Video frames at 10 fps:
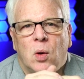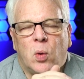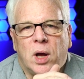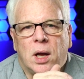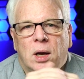
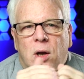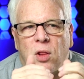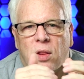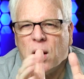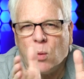
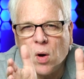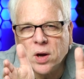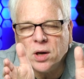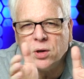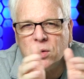When they
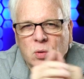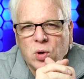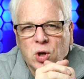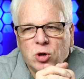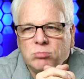walk into the
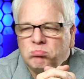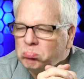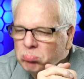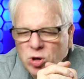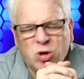room,
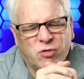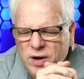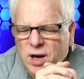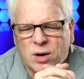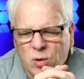you
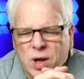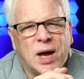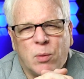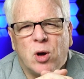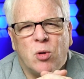figure,
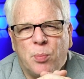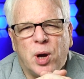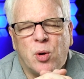okay, we're going to be